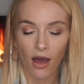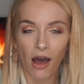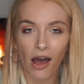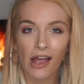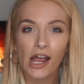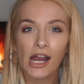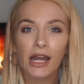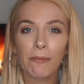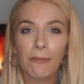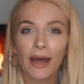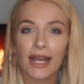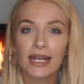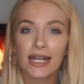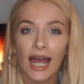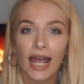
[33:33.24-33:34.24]
I only
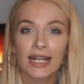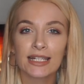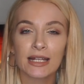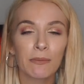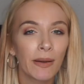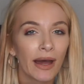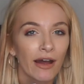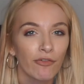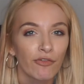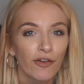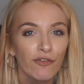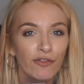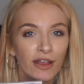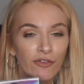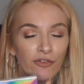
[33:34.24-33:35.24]
paid
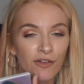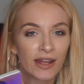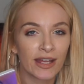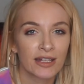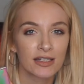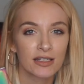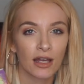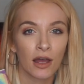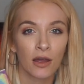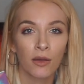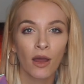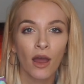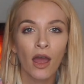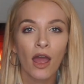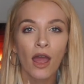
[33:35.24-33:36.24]
£18.50 for this, so
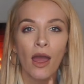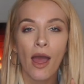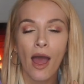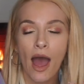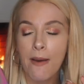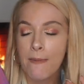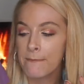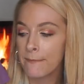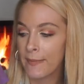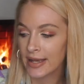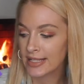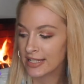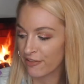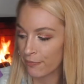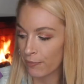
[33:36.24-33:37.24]
a
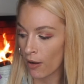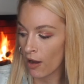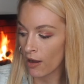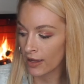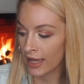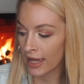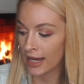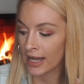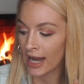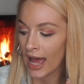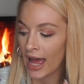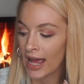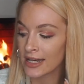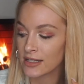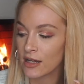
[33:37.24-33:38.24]
massive bargain,
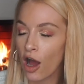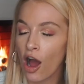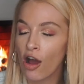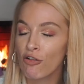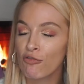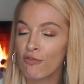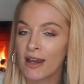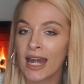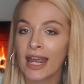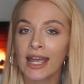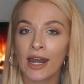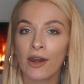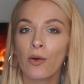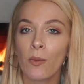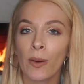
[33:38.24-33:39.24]
and I really
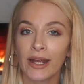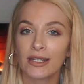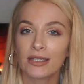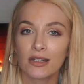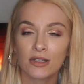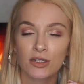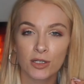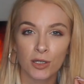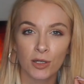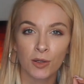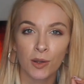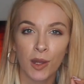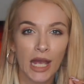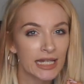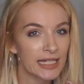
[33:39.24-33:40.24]
cannot wait
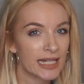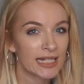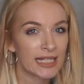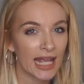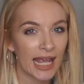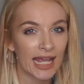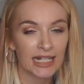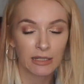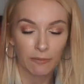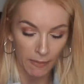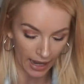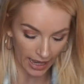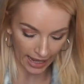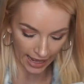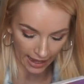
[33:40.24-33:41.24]
to test his
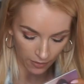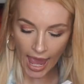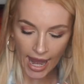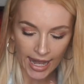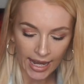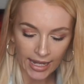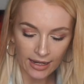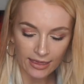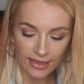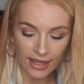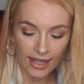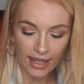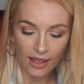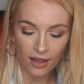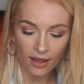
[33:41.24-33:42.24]
palette out. And then
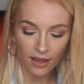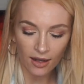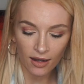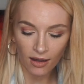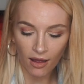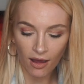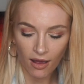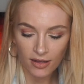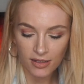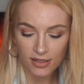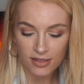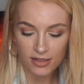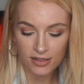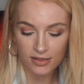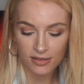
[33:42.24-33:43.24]
the
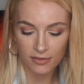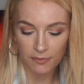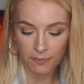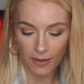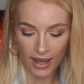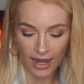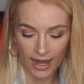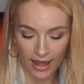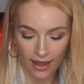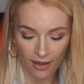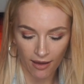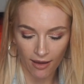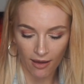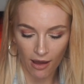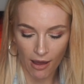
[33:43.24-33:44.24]
last palette
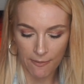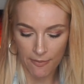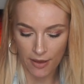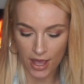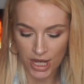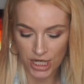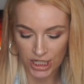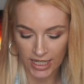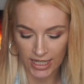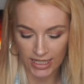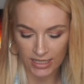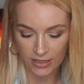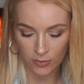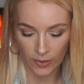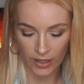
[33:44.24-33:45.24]
I
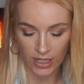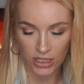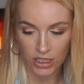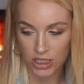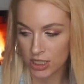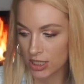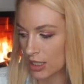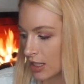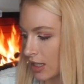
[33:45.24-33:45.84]
purchased, which